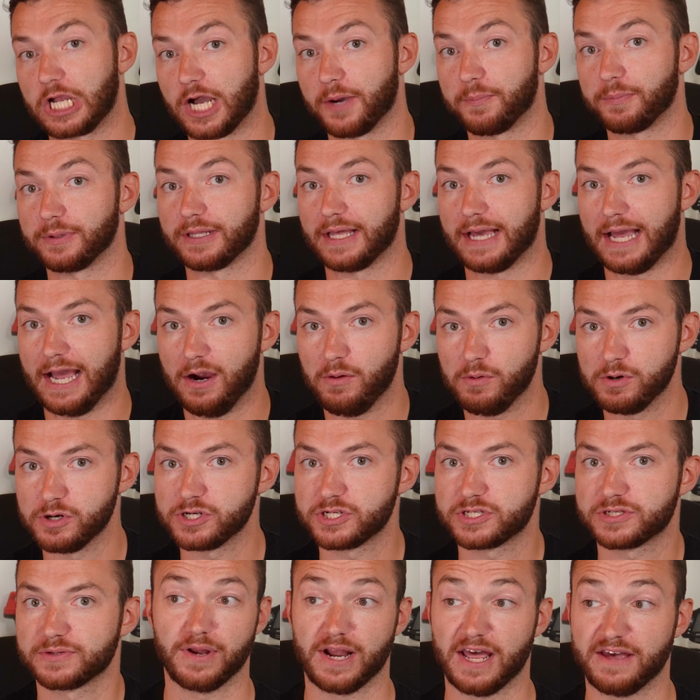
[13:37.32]
couple of
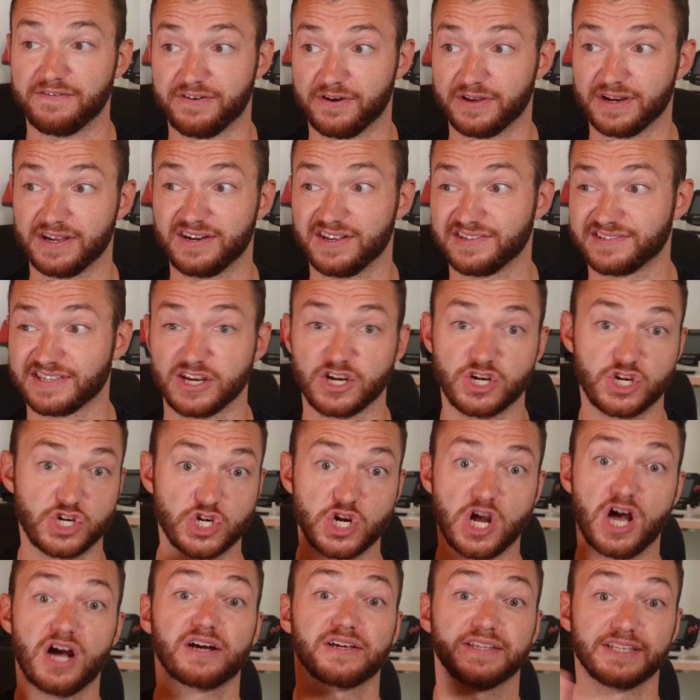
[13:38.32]
hours, but I found it does a
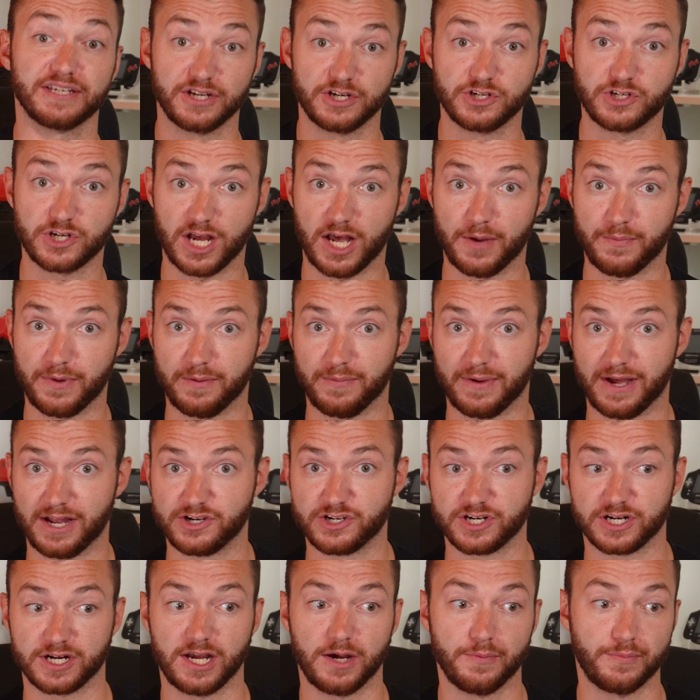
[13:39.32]
shockingly good job at
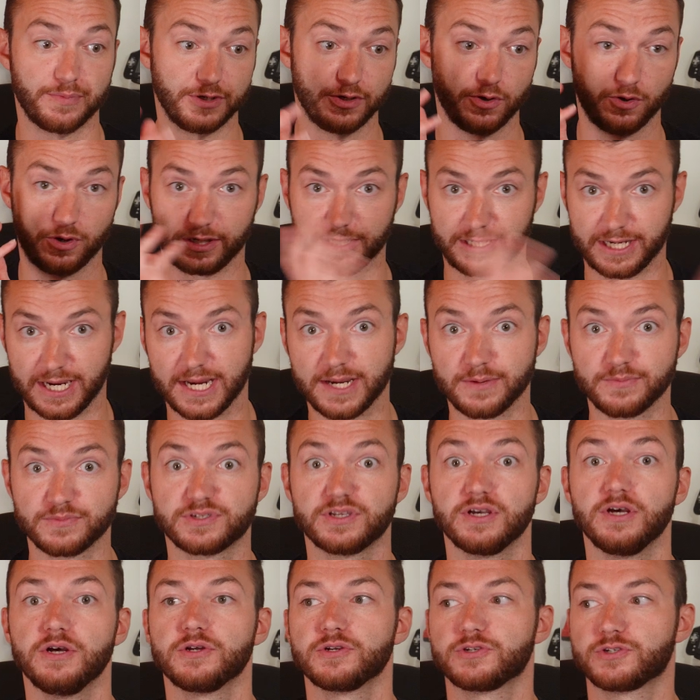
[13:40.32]
matching up your
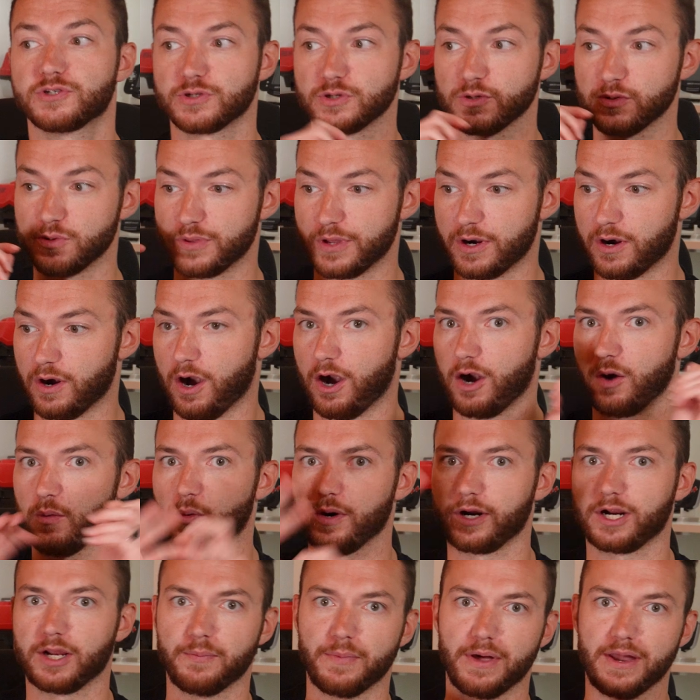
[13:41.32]
games to their
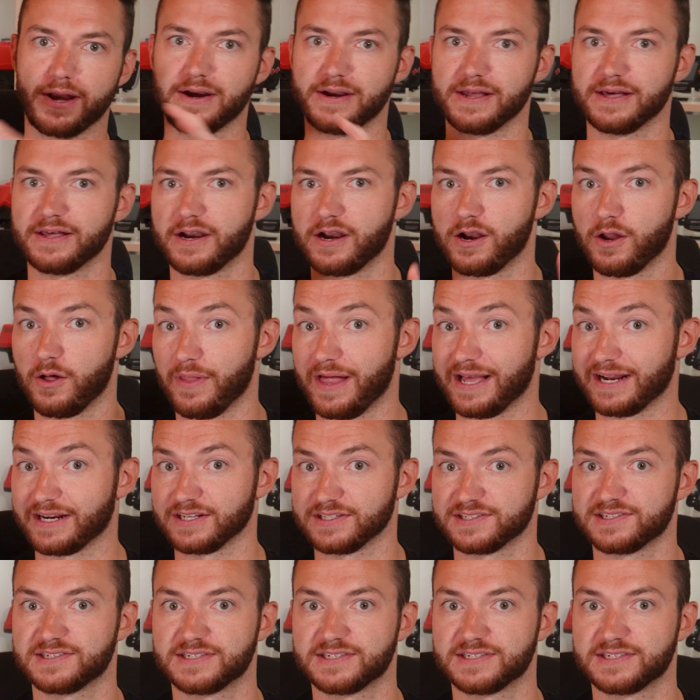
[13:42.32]
artwork and metadata and all that good